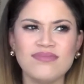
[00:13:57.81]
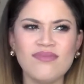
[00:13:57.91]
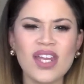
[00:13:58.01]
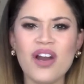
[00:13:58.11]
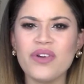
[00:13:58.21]

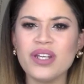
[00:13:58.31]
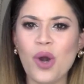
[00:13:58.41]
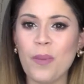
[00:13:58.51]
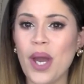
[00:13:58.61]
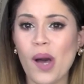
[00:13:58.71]
I really
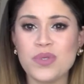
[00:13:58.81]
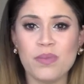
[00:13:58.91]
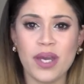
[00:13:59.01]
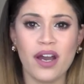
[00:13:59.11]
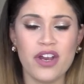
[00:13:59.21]
hope it helps you
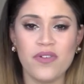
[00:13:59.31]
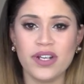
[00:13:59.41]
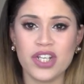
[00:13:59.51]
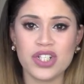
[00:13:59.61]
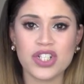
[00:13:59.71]
pick out your
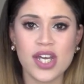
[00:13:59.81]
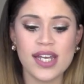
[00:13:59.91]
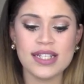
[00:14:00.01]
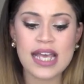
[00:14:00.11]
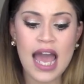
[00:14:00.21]
foundation
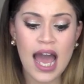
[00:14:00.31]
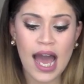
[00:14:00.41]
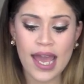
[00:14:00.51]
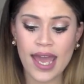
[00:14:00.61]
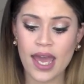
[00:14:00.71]
shades. I
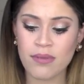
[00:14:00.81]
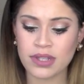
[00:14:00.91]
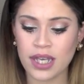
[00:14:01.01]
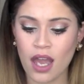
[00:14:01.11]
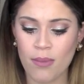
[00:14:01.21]
am
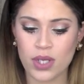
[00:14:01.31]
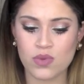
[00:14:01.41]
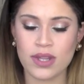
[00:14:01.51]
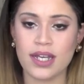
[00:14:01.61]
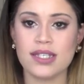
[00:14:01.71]
thinking about doing
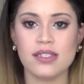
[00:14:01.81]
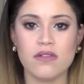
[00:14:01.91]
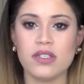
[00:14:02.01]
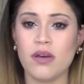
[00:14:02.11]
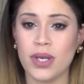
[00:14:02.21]
like a
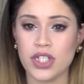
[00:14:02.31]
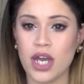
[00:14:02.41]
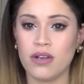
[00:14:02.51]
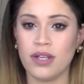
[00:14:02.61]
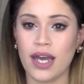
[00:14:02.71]
series on my
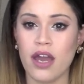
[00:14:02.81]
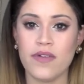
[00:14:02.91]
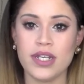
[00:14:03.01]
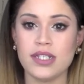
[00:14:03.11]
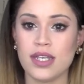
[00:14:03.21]
channel. Like, I
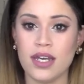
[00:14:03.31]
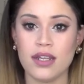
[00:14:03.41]
already did the